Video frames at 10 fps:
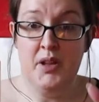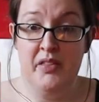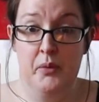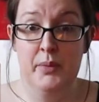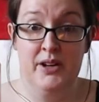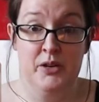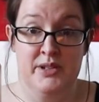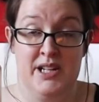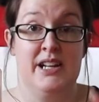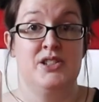we're going to
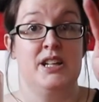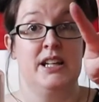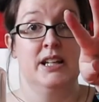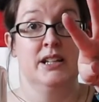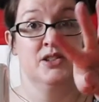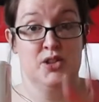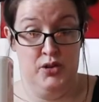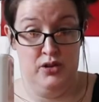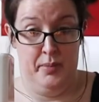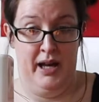attach it
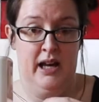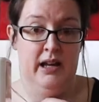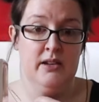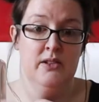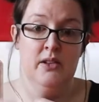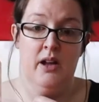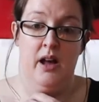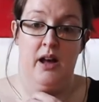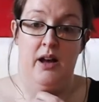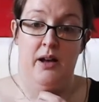to the bag,
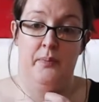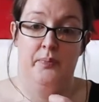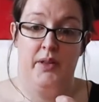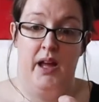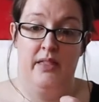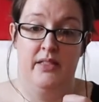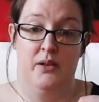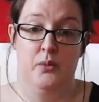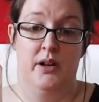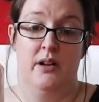and
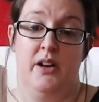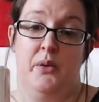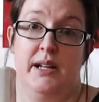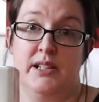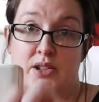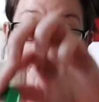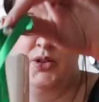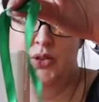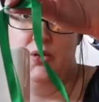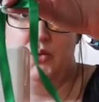then we are going to
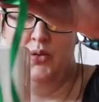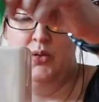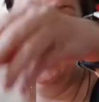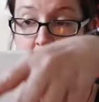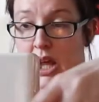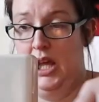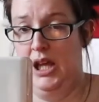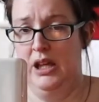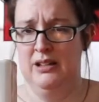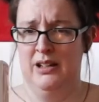do
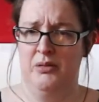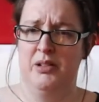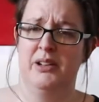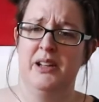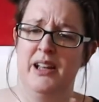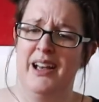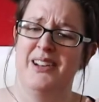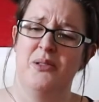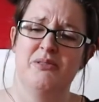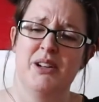the,
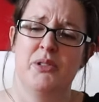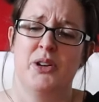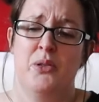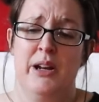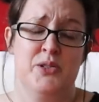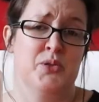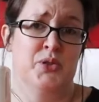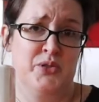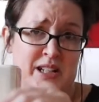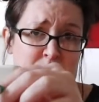I don't really want to call it a
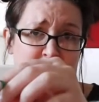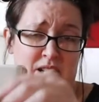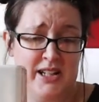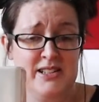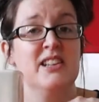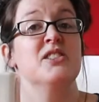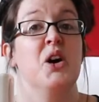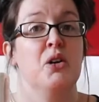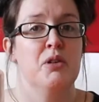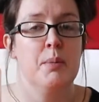drawstring, especially as it's
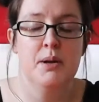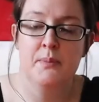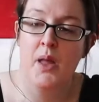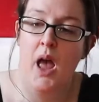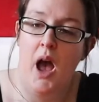a ribbon.